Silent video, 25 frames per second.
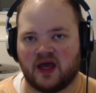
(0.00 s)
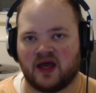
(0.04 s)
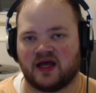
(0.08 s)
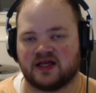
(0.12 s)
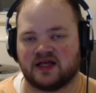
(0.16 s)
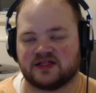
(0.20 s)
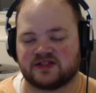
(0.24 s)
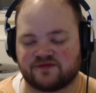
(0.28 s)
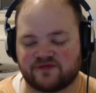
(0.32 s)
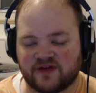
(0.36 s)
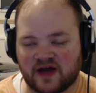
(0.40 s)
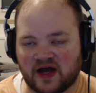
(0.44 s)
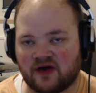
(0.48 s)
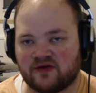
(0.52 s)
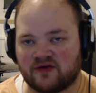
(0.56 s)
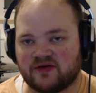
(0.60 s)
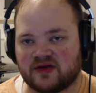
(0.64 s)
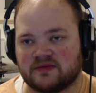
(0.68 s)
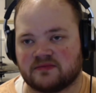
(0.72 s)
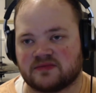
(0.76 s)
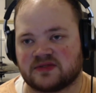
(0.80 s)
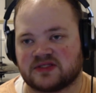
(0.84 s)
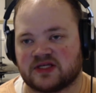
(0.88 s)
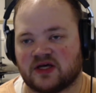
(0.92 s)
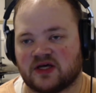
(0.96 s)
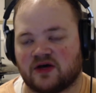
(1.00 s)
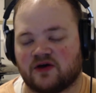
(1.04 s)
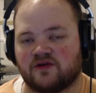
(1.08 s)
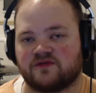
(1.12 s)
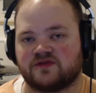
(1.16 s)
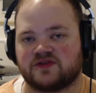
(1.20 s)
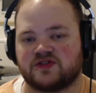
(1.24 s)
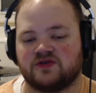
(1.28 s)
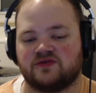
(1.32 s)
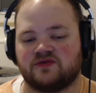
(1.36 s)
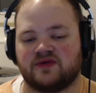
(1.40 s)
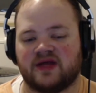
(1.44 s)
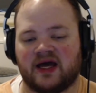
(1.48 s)
has found himself,
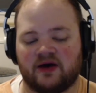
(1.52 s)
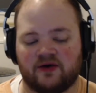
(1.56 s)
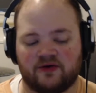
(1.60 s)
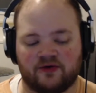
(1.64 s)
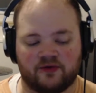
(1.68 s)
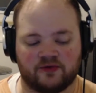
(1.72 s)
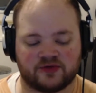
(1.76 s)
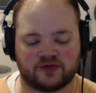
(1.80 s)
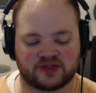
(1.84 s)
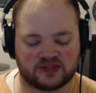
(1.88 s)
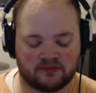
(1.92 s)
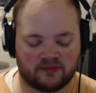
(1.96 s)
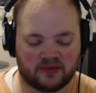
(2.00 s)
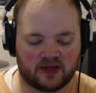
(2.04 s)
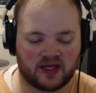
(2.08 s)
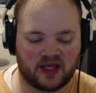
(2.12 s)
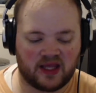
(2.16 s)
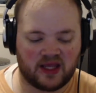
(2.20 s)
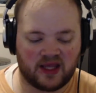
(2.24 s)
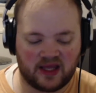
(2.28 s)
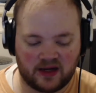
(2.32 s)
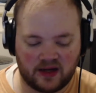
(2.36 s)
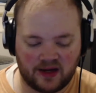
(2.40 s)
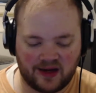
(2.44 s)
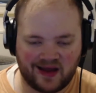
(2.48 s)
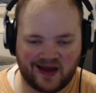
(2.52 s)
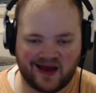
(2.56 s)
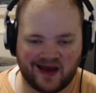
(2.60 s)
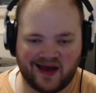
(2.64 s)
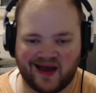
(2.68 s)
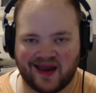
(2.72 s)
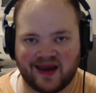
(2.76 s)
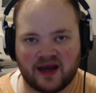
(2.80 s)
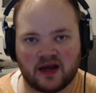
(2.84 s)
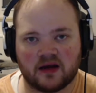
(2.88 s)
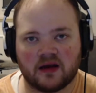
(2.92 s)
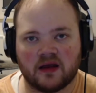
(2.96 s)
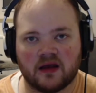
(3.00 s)
to now somebody in
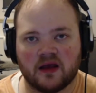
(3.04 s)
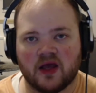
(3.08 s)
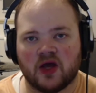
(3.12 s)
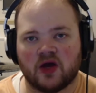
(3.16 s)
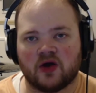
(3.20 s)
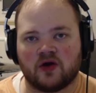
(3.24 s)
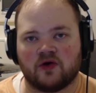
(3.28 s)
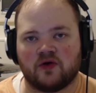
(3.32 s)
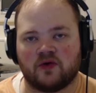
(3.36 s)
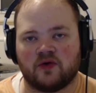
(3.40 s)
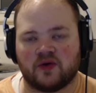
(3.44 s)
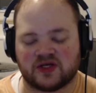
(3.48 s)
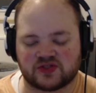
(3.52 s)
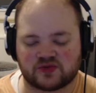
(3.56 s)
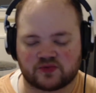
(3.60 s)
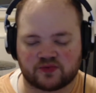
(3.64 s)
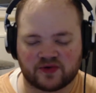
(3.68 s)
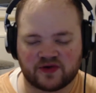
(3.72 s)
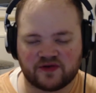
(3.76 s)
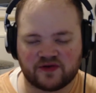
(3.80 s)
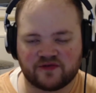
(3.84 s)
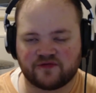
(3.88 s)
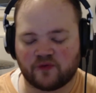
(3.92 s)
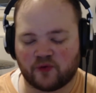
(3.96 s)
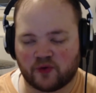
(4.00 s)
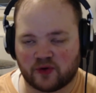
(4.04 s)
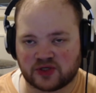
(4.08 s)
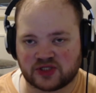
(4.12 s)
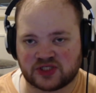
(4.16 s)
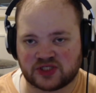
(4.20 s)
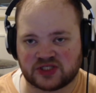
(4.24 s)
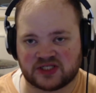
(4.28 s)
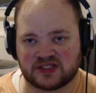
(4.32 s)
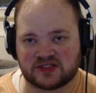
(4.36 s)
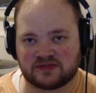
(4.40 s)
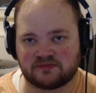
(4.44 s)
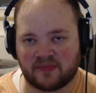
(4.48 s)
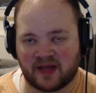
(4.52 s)
9 who has
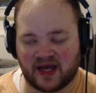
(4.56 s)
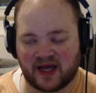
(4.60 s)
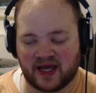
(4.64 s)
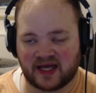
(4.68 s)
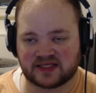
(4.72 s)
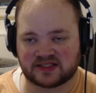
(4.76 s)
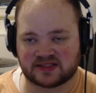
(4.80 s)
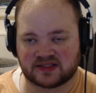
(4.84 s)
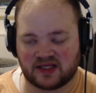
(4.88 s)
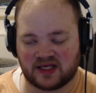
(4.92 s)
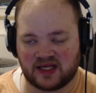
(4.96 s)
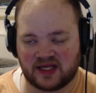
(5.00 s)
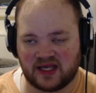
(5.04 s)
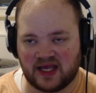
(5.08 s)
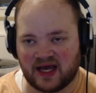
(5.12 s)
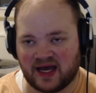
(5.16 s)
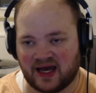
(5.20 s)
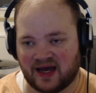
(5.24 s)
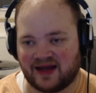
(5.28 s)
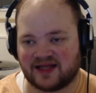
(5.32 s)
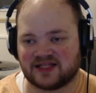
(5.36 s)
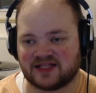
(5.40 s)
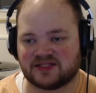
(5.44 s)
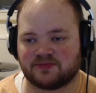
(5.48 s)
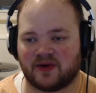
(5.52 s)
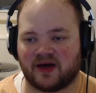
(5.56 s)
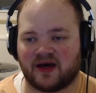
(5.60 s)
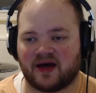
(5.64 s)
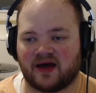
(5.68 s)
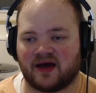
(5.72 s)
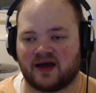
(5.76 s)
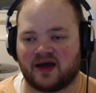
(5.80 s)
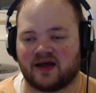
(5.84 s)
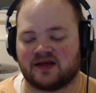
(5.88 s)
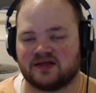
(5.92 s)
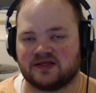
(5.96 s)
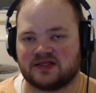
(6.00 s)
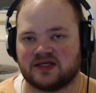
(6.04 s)
reforged his mask that he hides
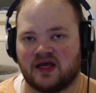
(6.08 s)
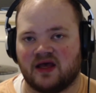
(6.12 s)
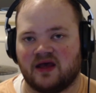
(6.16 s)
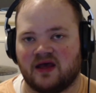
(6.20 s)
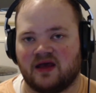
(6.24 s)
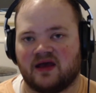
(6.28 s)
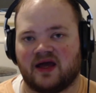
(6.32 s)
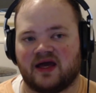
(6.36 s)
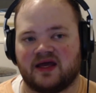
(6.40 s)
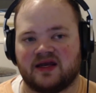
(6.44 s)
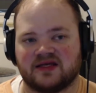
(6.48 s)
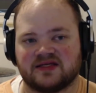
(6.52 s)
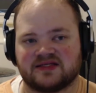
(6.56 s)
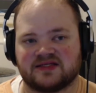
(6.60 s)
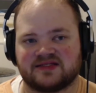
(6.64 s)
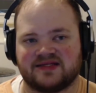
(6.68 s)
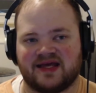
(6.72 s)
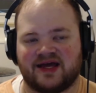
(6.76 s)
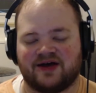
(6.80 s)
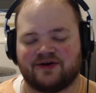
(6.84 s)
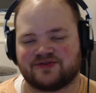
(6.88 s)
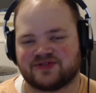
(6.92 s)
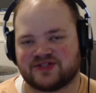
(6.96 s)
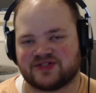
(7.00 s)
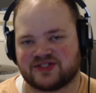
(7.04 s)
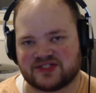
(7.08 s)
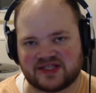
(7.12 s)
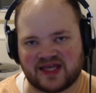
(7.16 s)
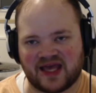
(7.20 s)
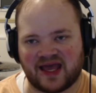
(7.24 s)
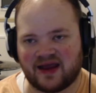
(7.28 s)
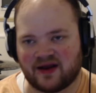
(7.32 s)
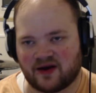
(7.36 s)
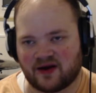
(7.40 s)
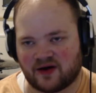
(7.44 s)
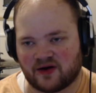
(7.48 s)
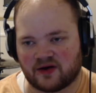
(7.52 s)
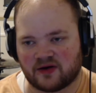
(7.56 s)
behind and is now
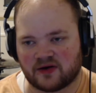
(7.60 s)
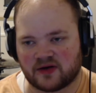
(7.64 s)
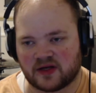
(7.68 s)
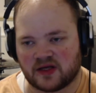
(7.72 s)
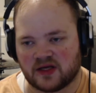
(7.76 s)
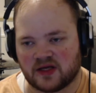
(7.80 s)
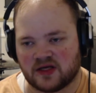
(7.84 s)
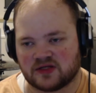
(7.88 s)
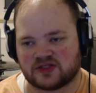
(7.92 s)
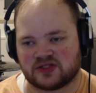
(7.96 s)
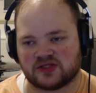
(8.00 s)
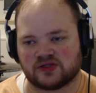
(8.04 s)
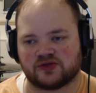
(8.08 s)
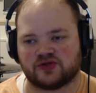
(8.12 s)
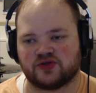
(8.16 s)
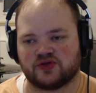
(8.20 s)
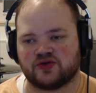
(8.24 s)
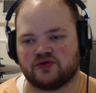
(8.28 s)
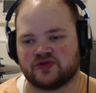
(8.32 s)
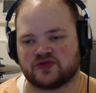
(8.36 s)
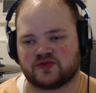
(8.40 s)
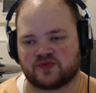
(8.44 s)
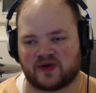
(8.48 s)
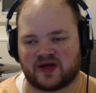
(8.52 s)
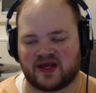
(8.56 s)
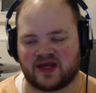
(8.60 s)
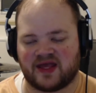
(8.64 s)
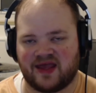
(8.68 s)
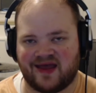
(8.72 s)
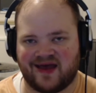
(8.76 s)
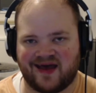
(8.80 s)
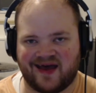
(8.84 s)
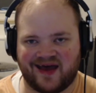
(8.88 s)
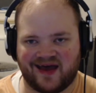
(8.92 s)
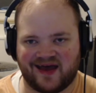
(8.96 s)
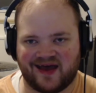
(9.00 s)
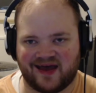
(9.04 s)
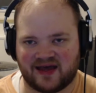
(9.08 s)
scared to lose what he
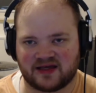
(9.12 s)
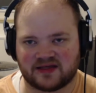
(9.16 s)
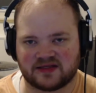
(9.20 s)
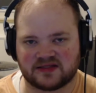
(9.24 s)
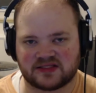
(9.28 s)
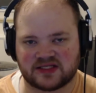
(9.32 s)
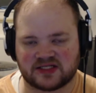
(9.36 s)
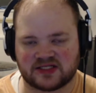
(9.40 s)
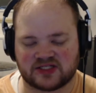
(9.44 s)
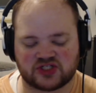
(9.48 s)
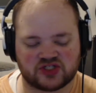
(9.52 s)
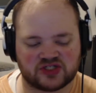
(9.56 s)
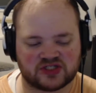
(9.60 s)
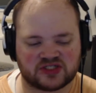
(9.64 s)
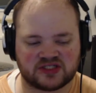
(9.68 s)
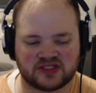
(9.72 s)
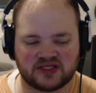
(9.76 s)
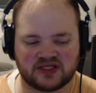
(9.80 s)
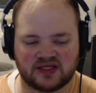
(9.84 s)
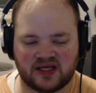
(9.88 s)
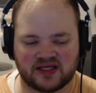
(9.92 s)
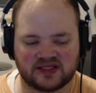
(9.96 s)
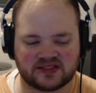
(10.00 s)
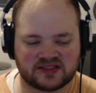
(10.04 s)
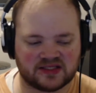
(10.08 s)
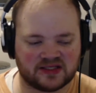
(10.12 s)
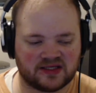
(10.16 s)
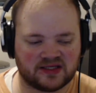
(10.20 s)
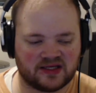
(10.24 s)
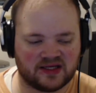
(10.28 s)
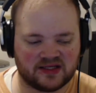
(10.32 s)
has. It's just it's